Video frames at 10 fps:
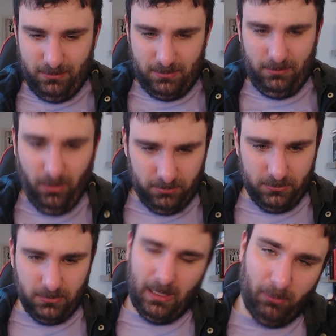I
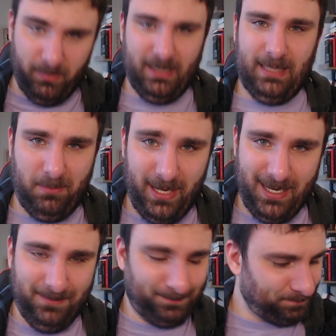want to make that
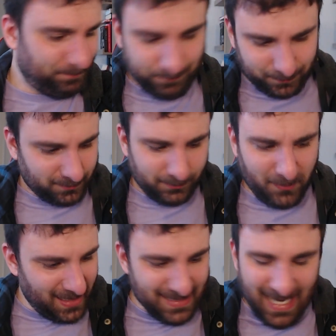money.
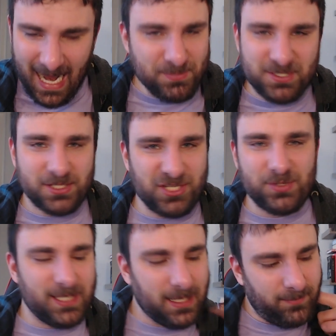I'm so
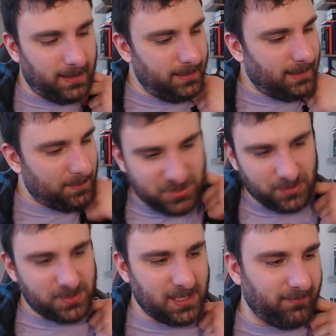sick of it.
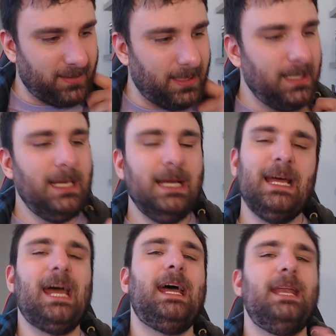
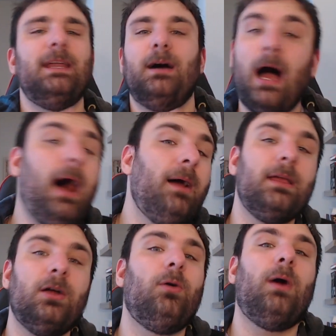And,
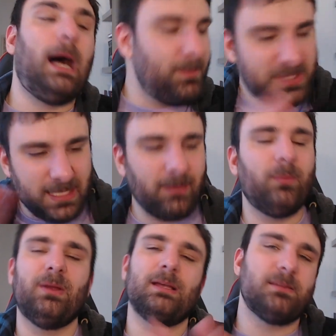I'm sick of it
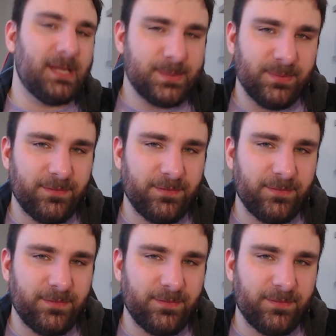because it makes me feel